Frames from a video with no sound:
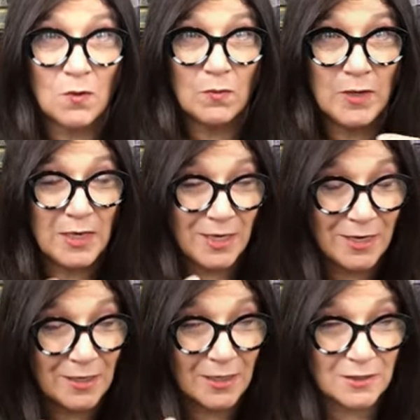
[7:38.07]
when we
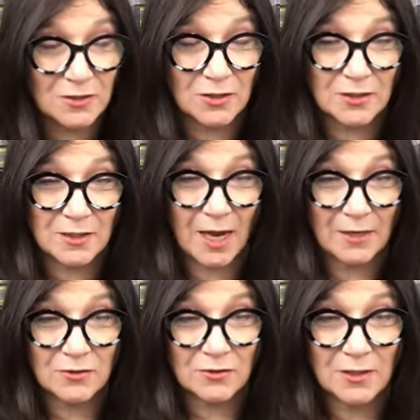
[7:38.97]
eat it's just
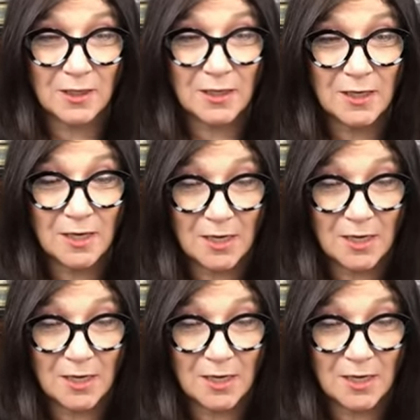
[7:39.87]
actually